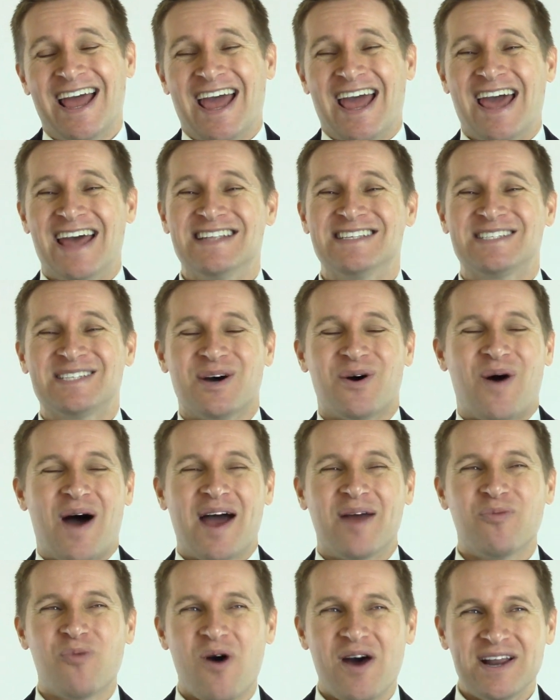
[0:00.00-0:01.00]
and so
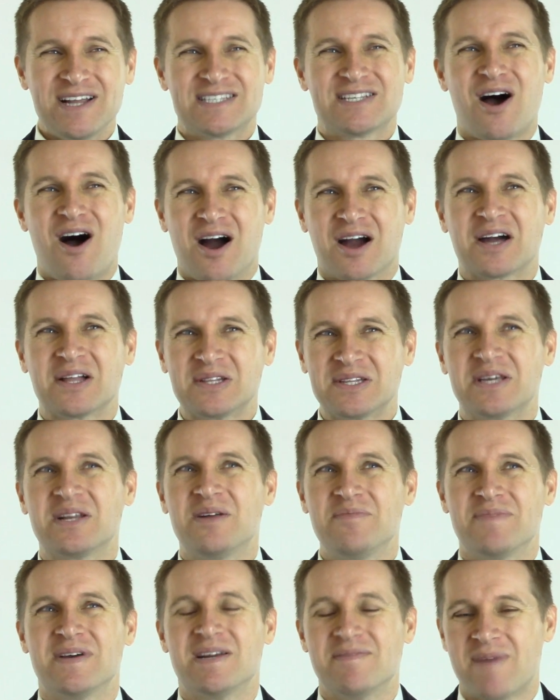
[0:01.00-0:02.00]
I want to talk a
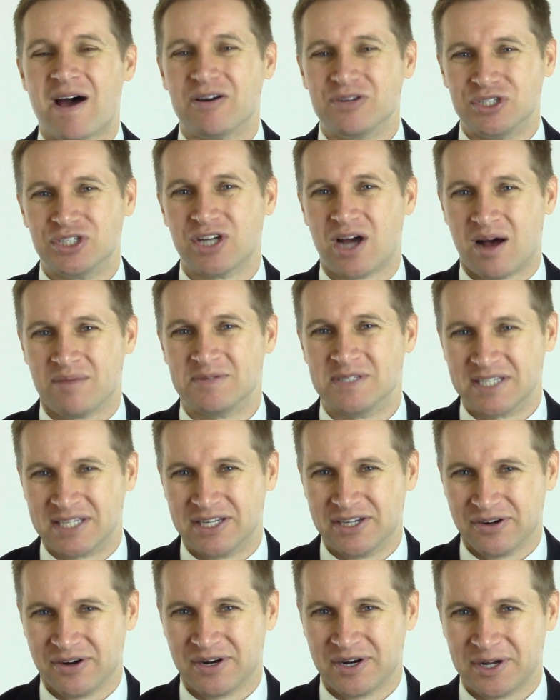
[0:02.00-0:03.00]
little bit about job
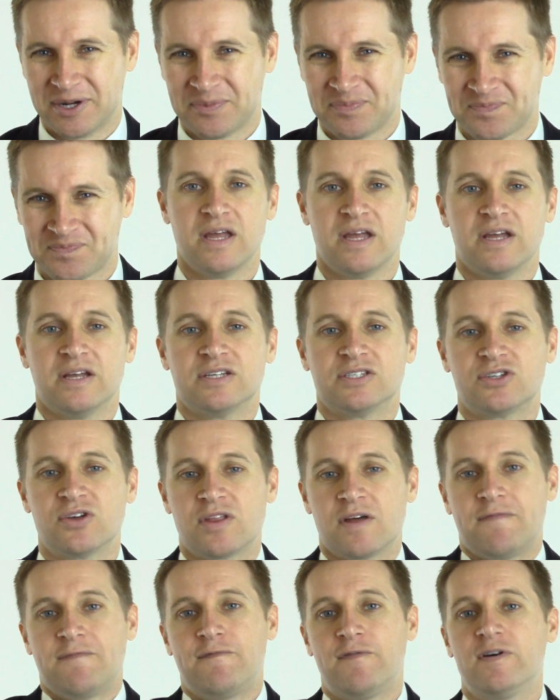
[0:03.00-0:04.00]
security. So
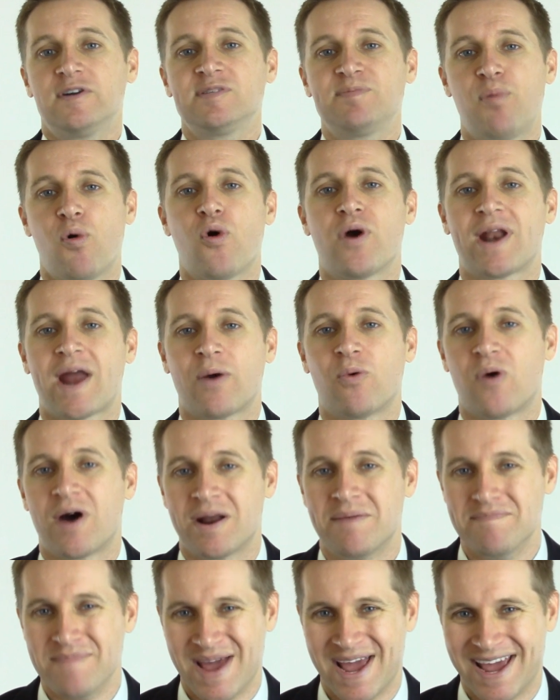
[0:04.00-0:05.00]
the first point I
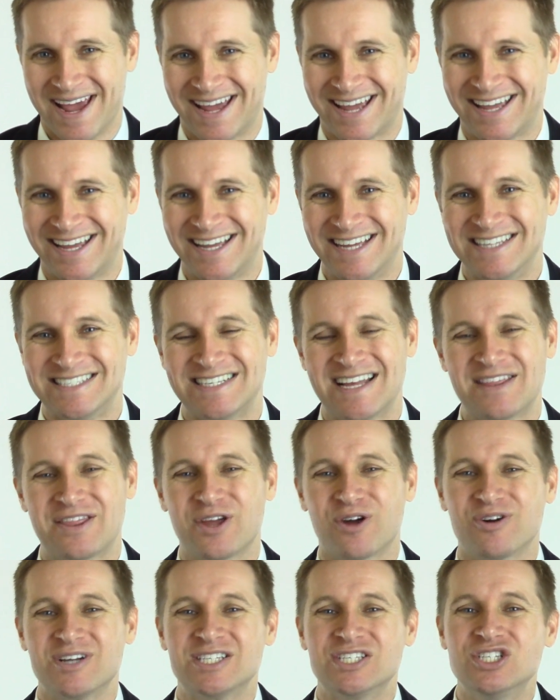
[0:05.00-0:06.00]
want to make is that
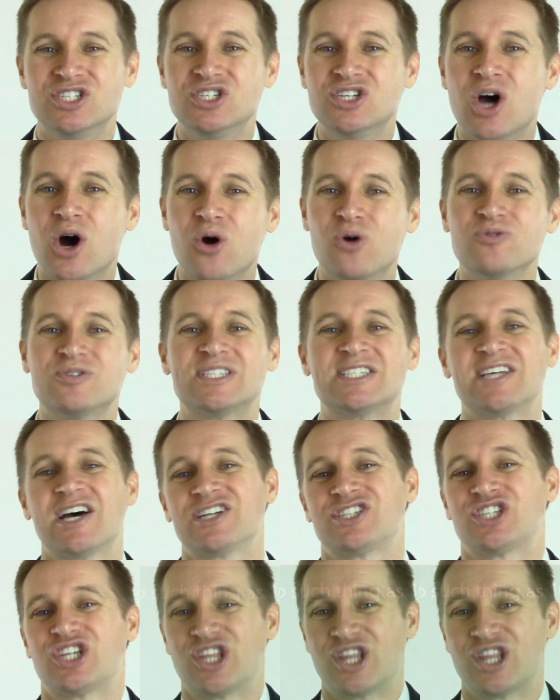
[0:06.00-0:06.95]
there is no such